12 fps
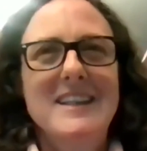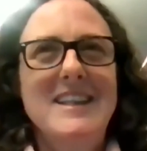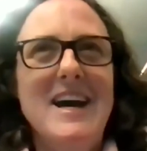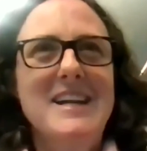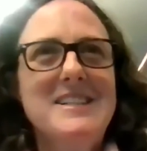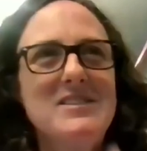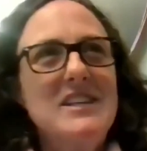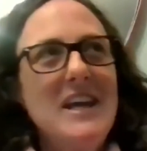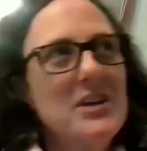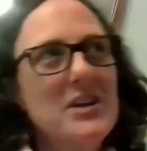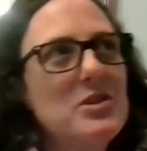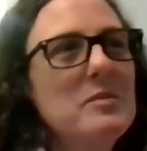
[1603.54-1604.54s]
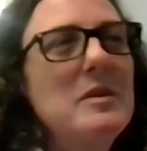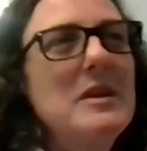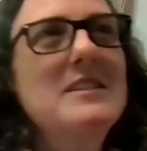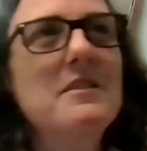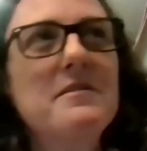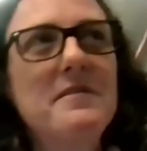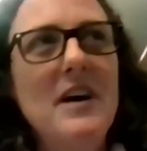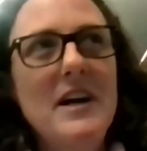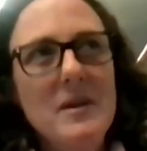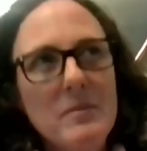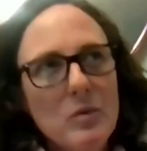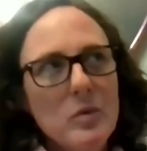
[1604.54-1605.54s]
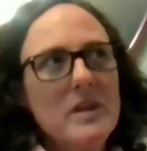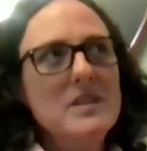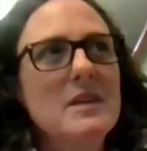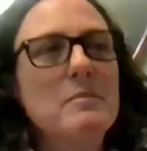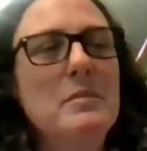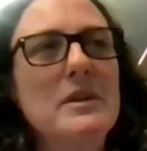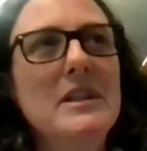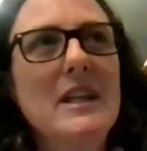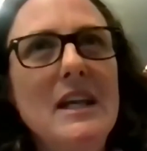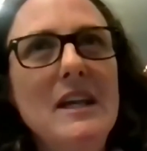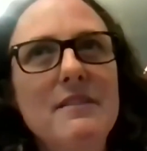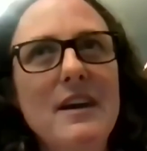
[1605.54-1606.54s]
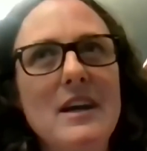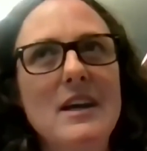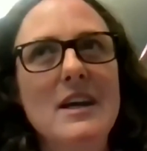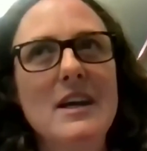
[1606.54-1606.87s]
that is yet to be defined, but we believe